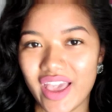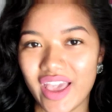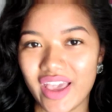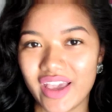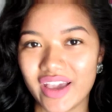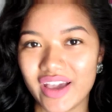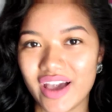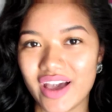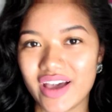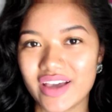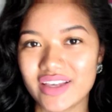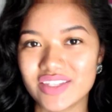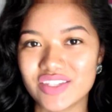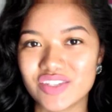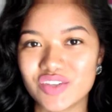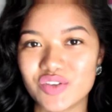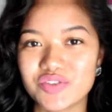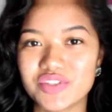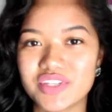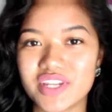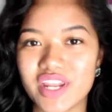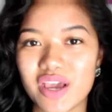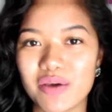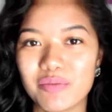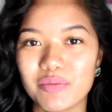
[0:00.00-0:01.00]
Hey guys, so
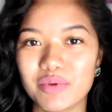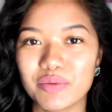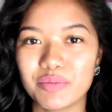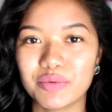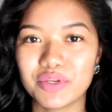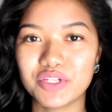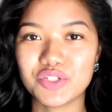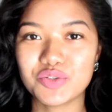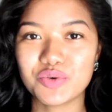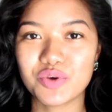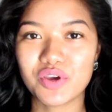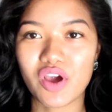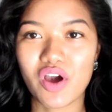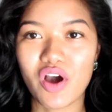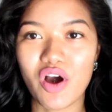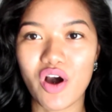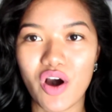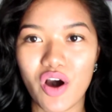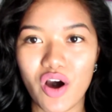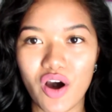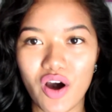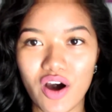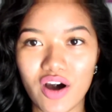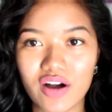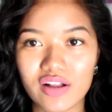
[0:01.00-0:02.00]
today I'm going to be doing a
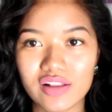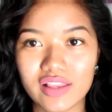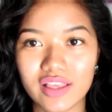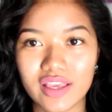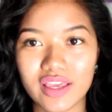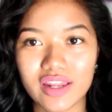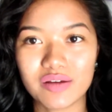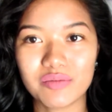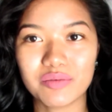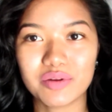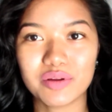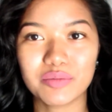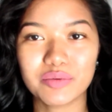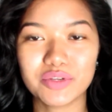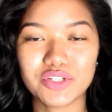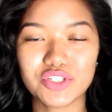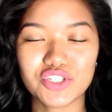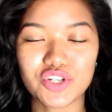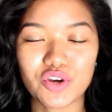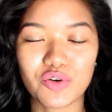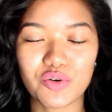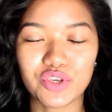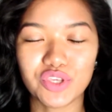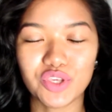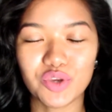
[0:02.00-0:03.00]
haul and I'm going to be
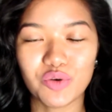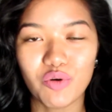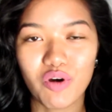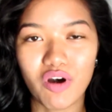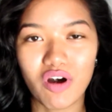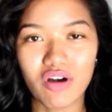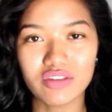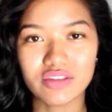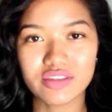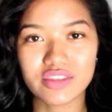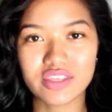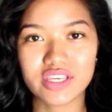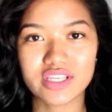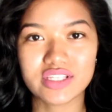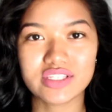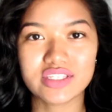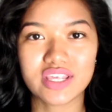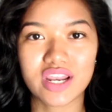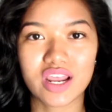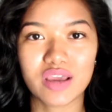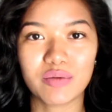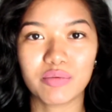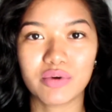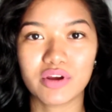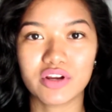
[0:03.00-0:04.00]
showing you all the things
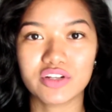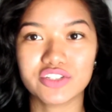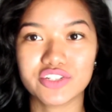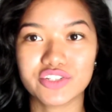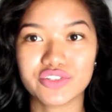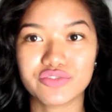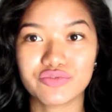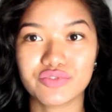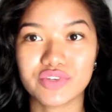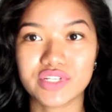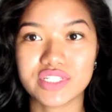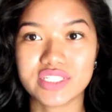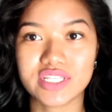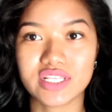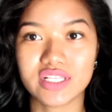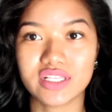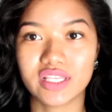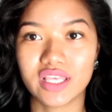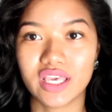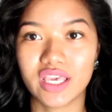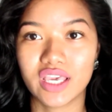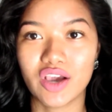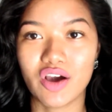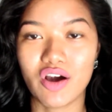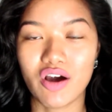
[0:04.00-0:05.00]
that I purchased
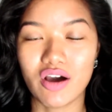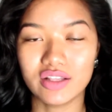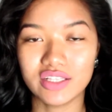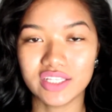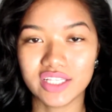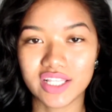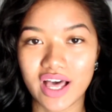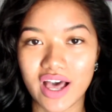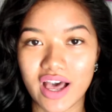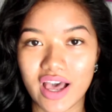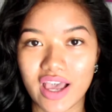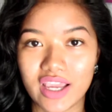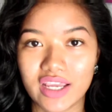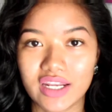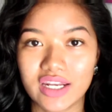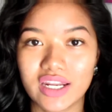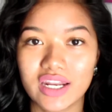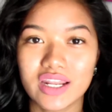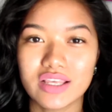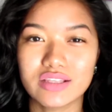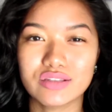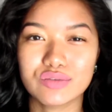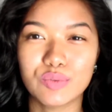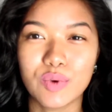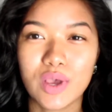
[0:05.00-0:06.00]
recently online, and
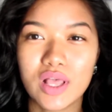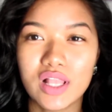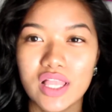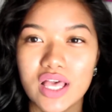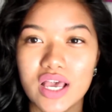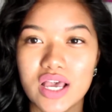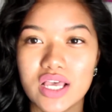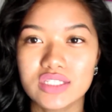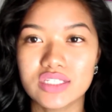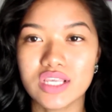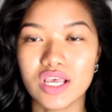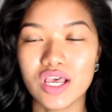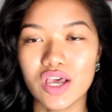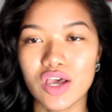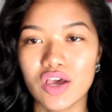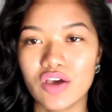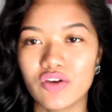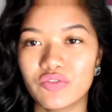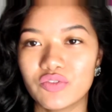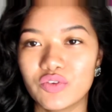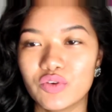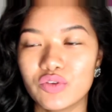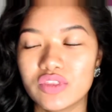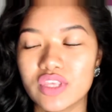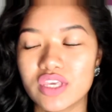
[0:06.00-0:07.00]
as well as a
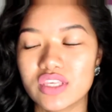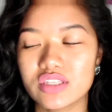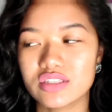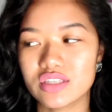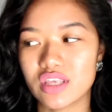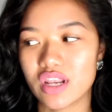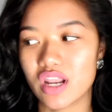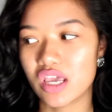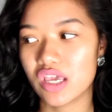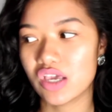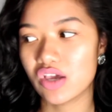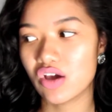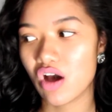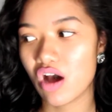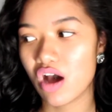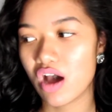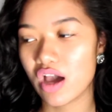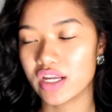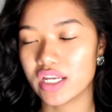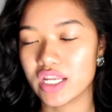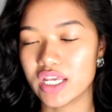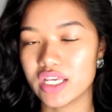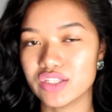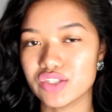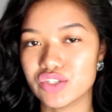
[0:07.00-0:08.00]
few things that I
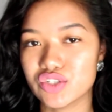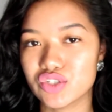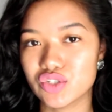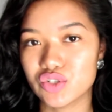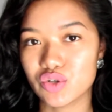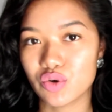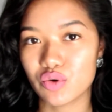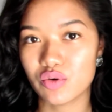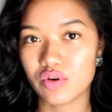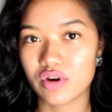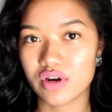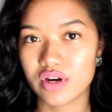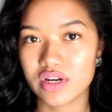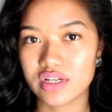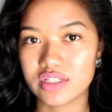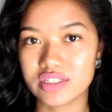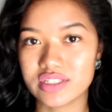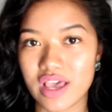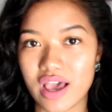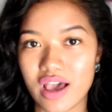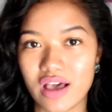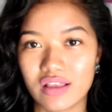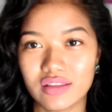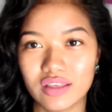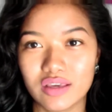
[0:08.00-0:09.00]
got in stores
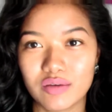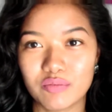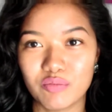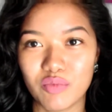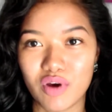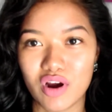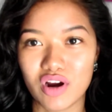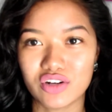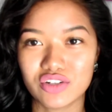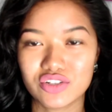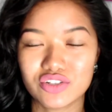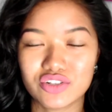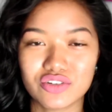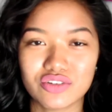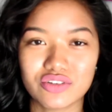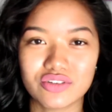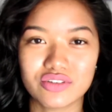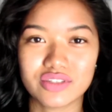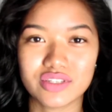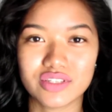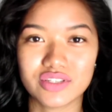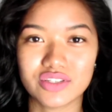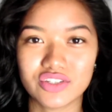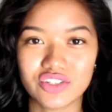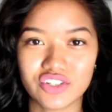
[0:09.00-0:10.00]
at like Marshall's
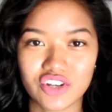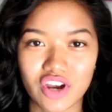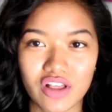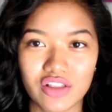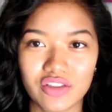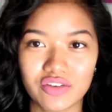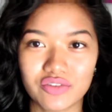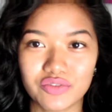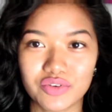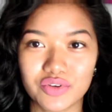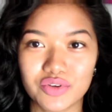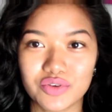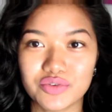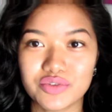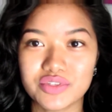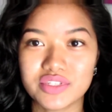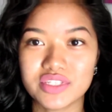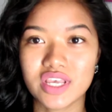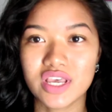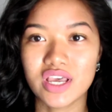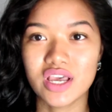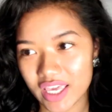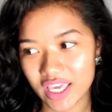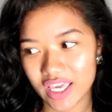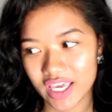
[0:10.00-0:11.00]
and Charlotte Russe.
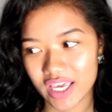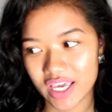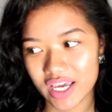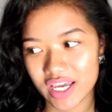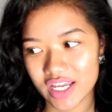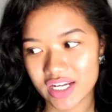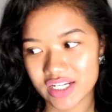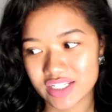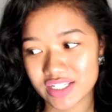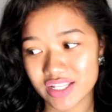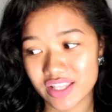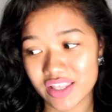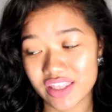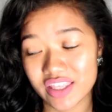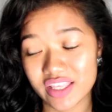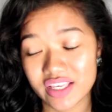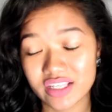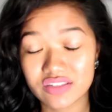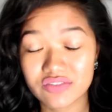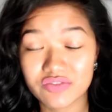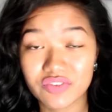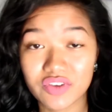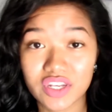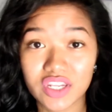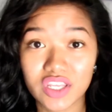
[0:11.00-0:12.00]
And
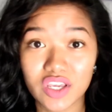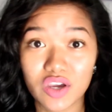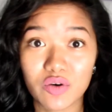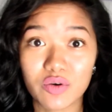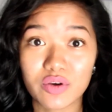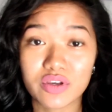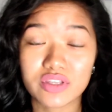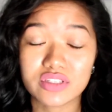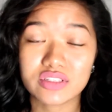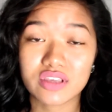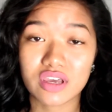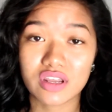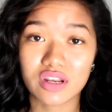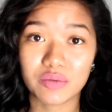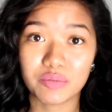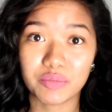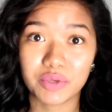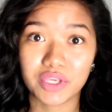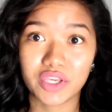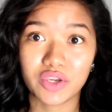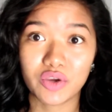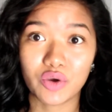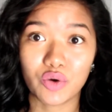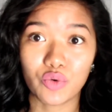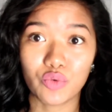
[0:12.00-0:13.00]
this video is going to
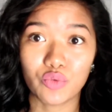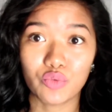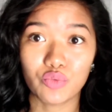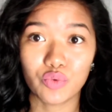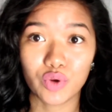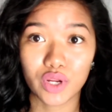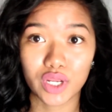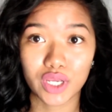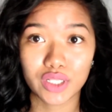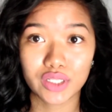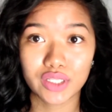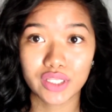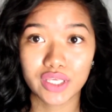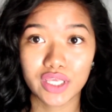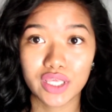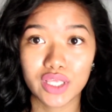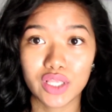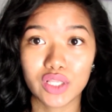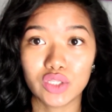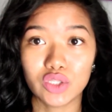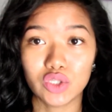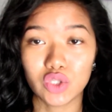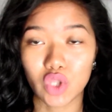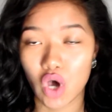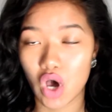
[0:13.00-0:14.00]
be really
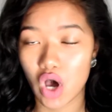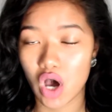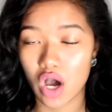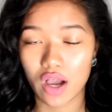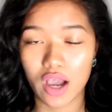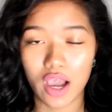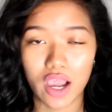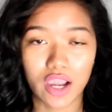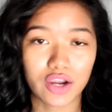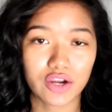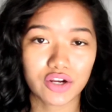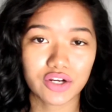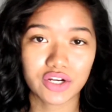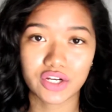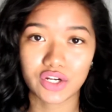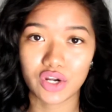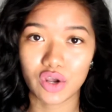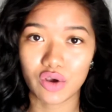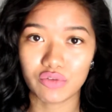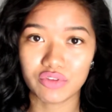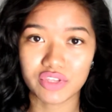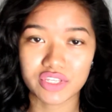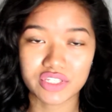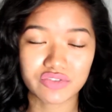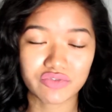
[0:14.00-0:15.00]
long. I already
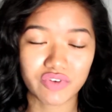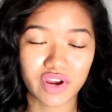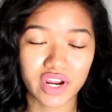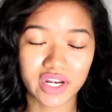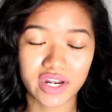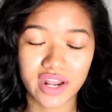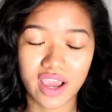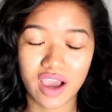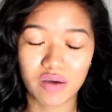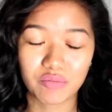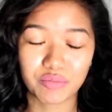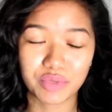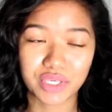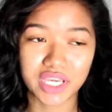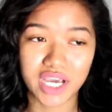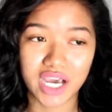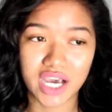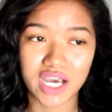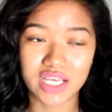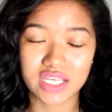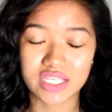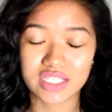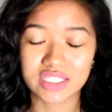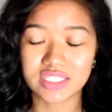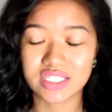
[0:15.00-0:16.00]
know this right now
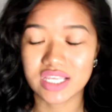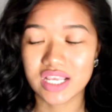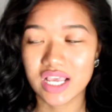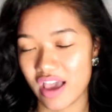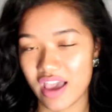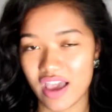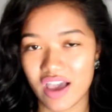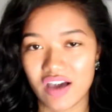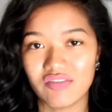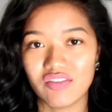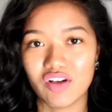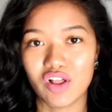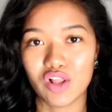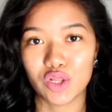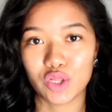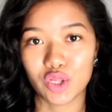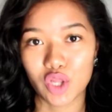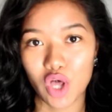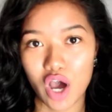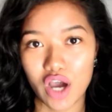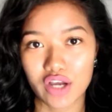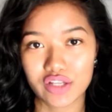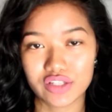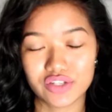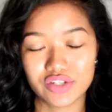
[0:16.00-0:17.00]
because I have a
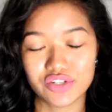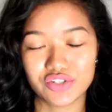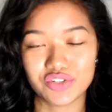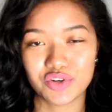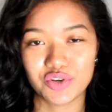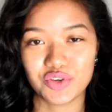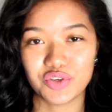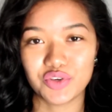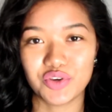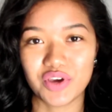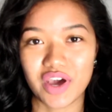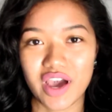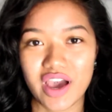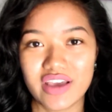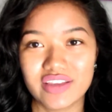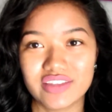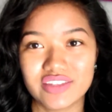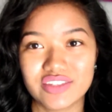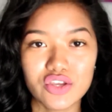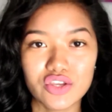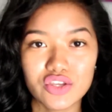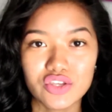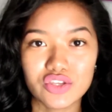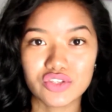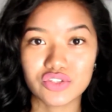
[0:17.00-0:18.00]
lot to show you
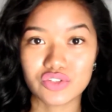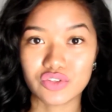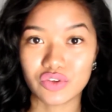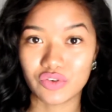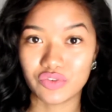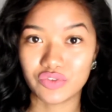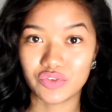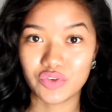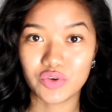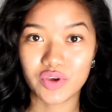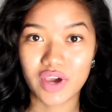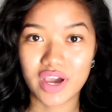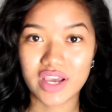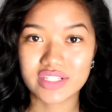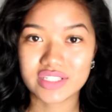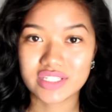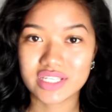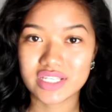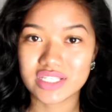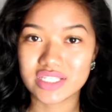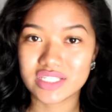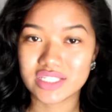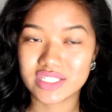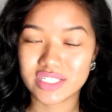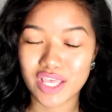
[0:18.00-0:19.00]
guys. So if you guys
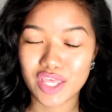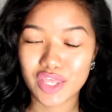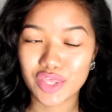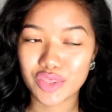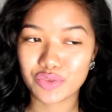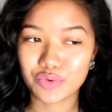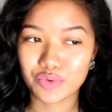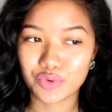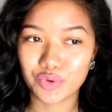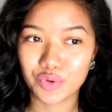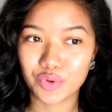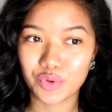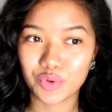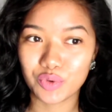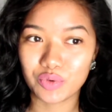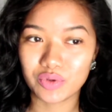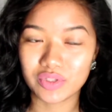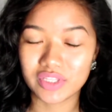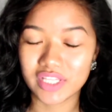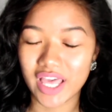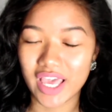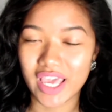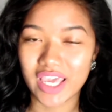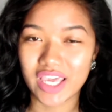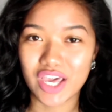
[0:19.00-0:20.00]
can sit through
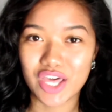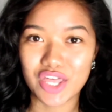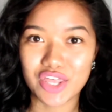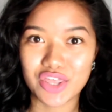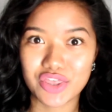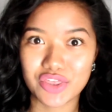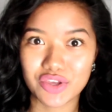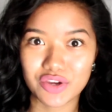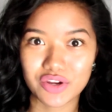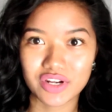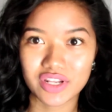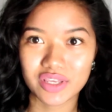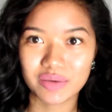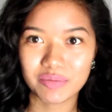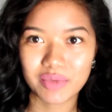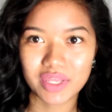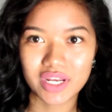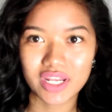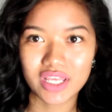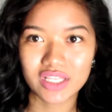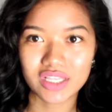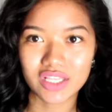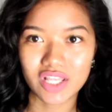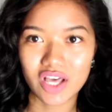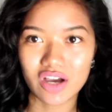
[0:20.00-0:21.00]
like a thirty
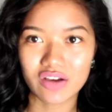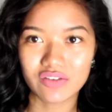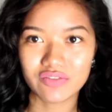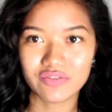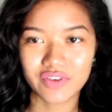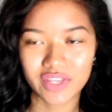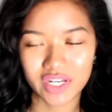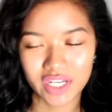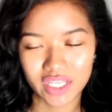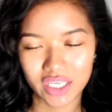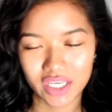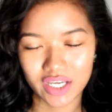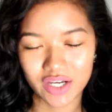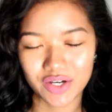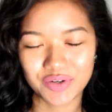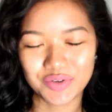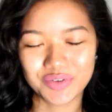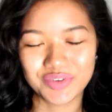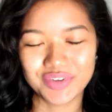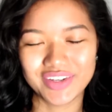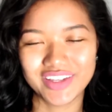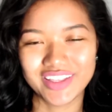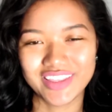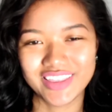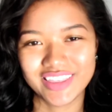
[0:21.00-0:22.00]
minute long video,
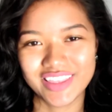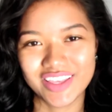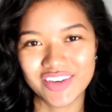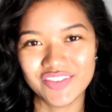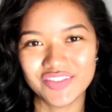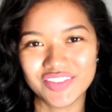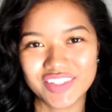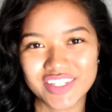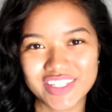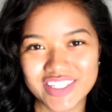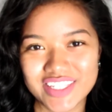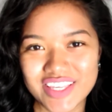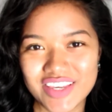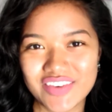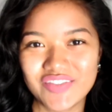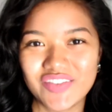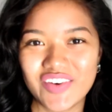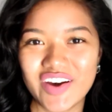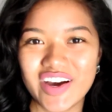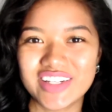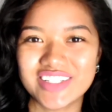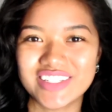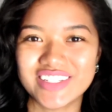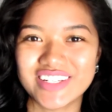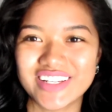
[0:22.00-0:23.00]
then please keep
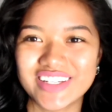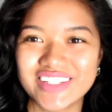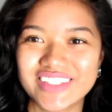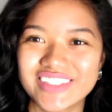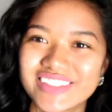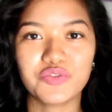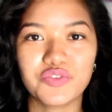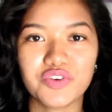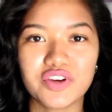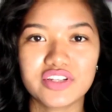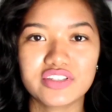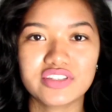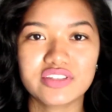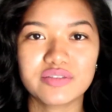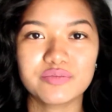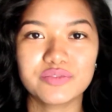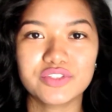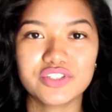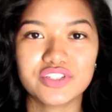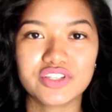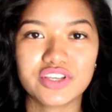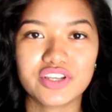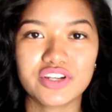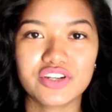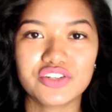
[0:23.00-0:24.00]
watching. First, I'm
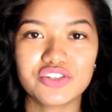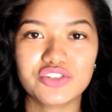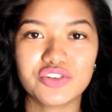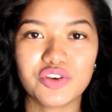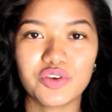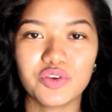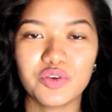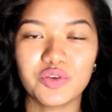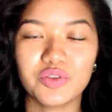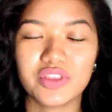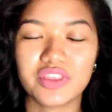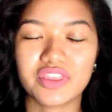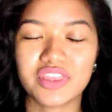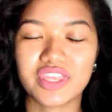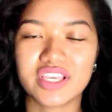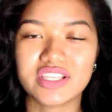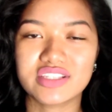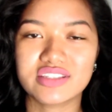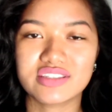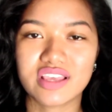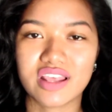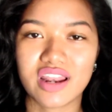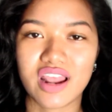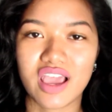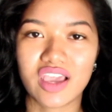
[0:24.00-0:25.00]
just going to show you the
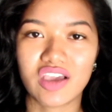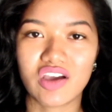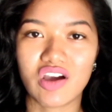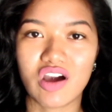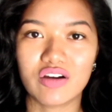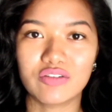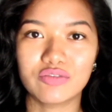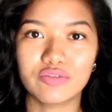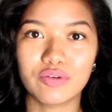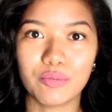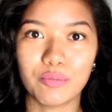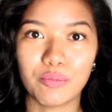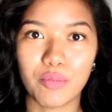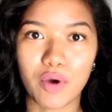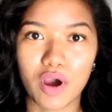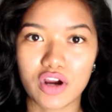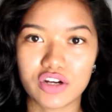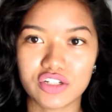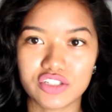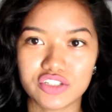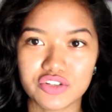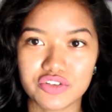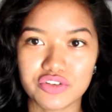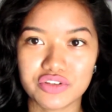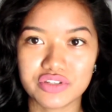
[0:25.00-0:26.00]
things that I got from
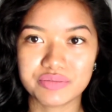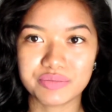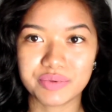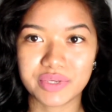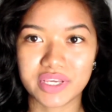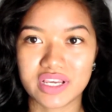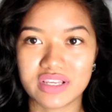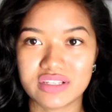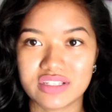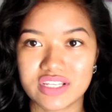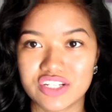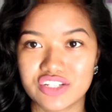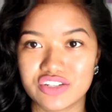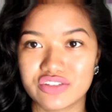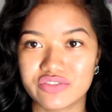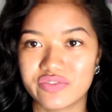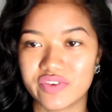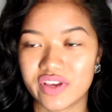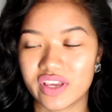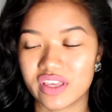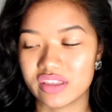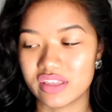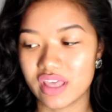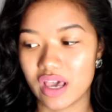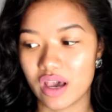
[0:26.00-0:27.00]
Marshall's because I just
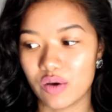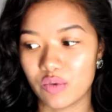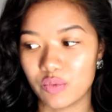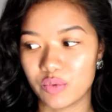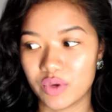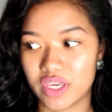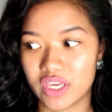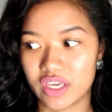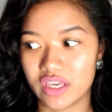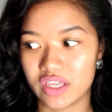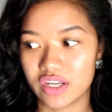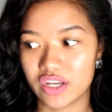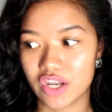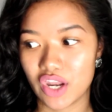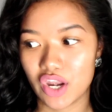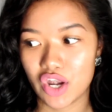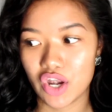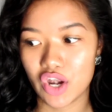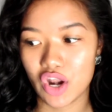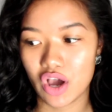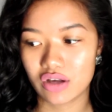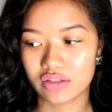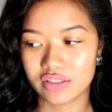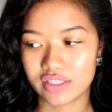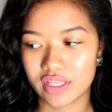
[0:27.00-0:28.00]
figured that we could
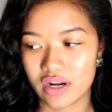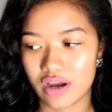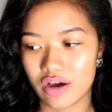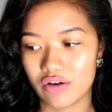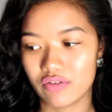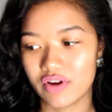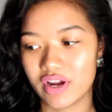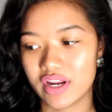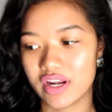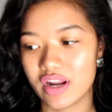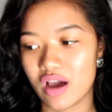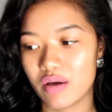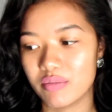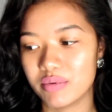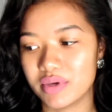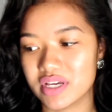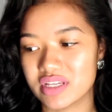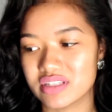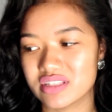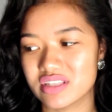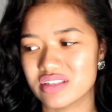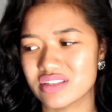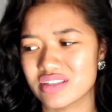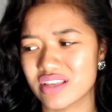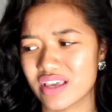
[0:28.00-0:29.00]
knock that out right now
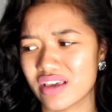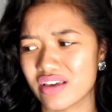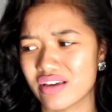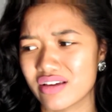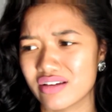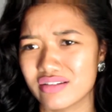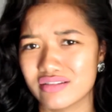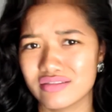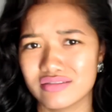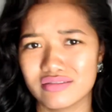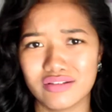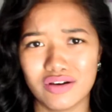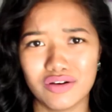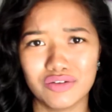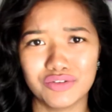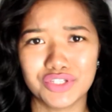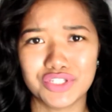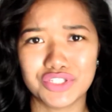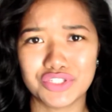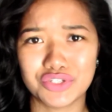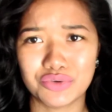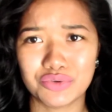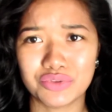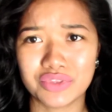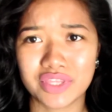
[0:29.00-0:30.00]
because it's like only
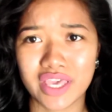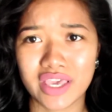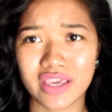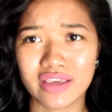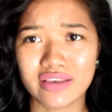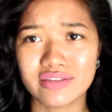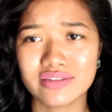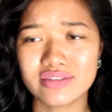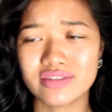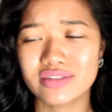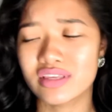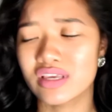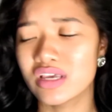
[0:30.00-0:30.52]
two things.